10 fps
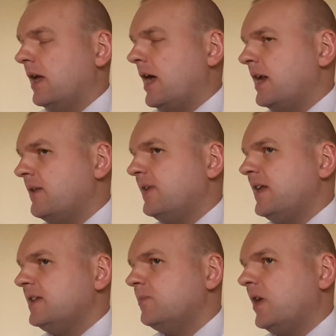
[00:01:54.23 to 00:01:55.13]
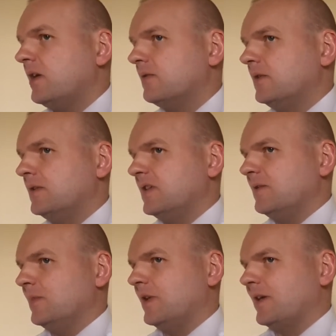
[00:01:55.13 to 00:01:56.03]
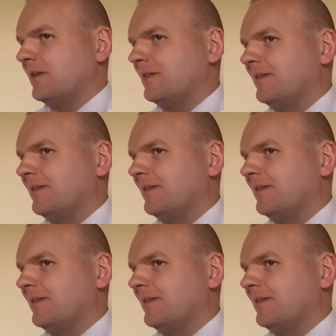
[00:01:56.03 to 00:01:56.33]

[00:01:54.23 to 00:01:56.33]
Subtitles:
And if it is part of the team plan,